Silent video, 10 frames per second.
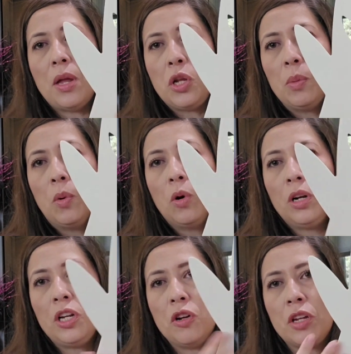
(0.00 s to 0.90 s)
menu
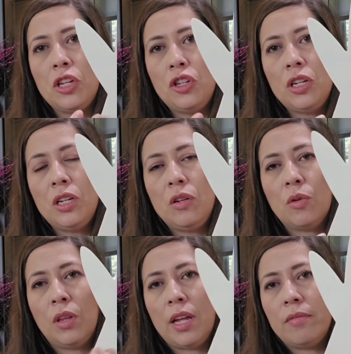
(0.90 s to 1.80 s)
board in your kitchen,
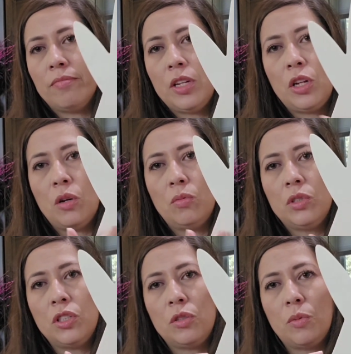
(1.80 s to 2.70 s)
or like, you know,
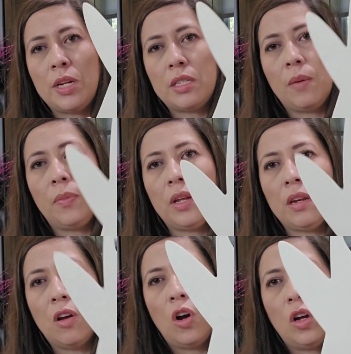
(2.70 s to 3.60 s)
just write
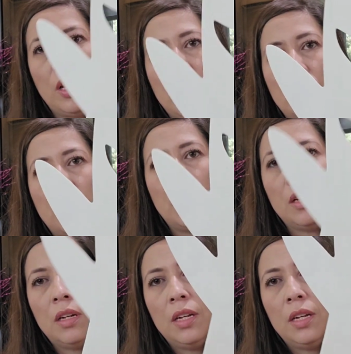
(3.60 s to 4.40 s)
something on him.